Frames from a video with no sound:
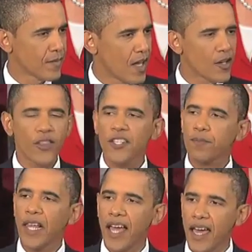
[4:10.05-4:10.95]
Under this
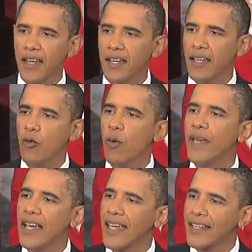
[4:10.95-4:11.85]
plan, it will
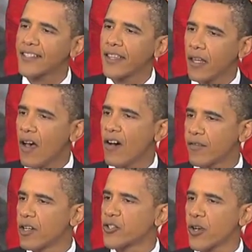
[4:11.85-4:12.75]
be against the law
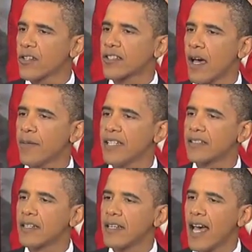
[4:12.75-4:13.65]
for insurance companies
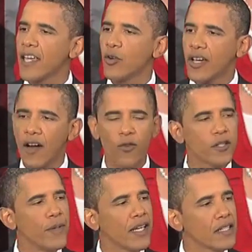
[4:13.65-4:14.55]
to deny you
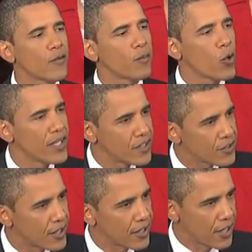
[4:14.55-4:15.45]
coverage because of a
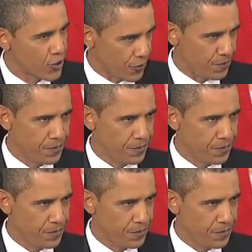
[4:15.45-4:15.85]
pre-existing condition.